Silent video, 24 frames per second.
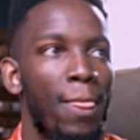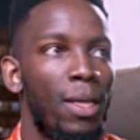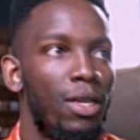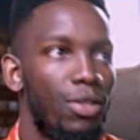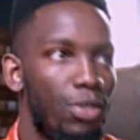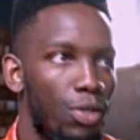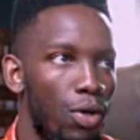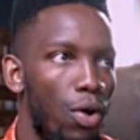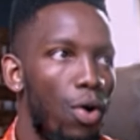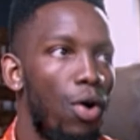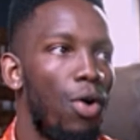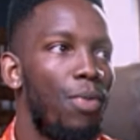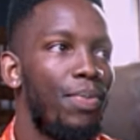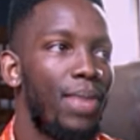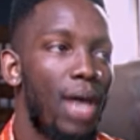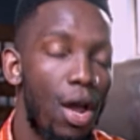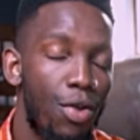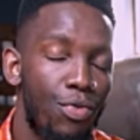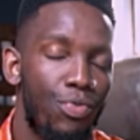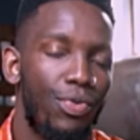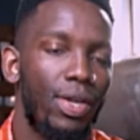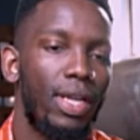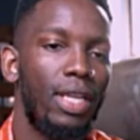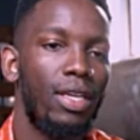So
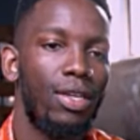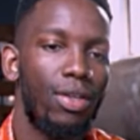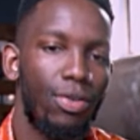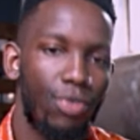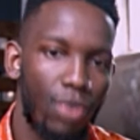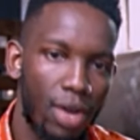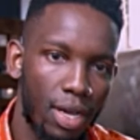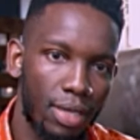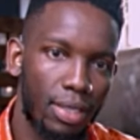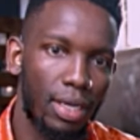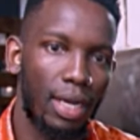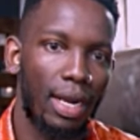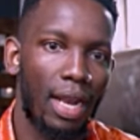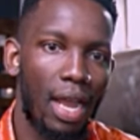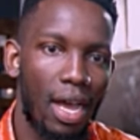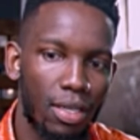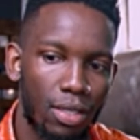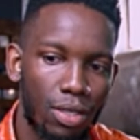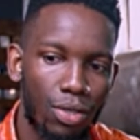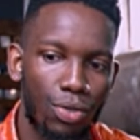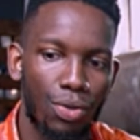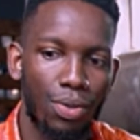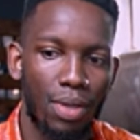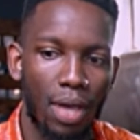I'd really raise a
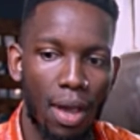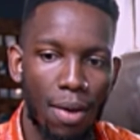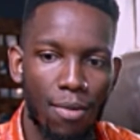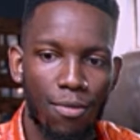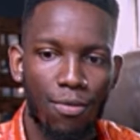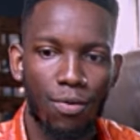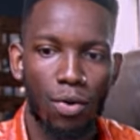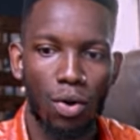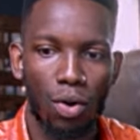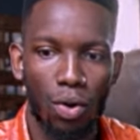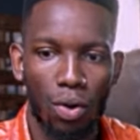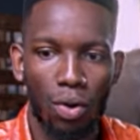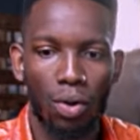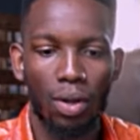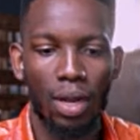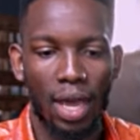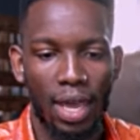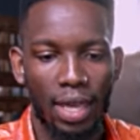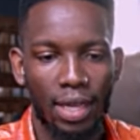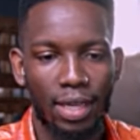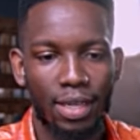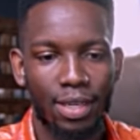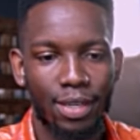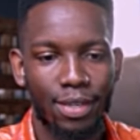glass to them for
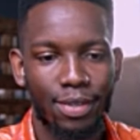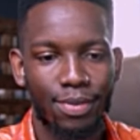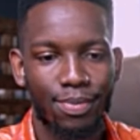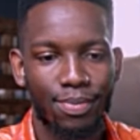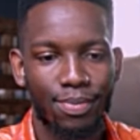like,